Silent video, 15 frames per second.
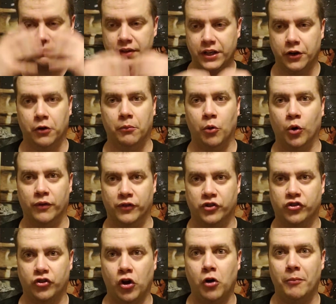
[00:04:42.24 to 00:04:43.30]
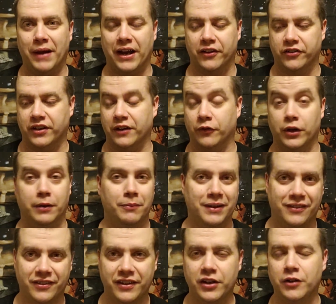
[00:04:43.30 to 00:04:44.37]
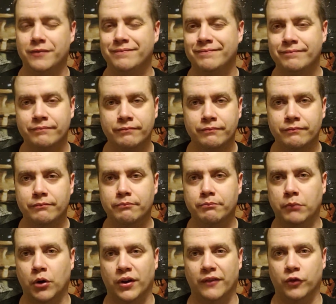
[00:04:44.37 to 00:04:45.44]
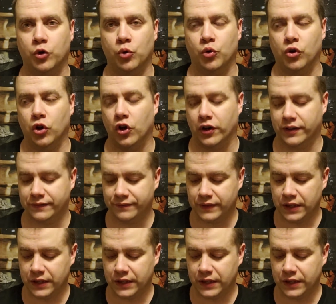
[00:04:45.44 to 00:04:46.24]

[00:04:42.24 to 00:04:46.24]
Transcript: you know, more of a skull mask and everything. But still, both have a cool look.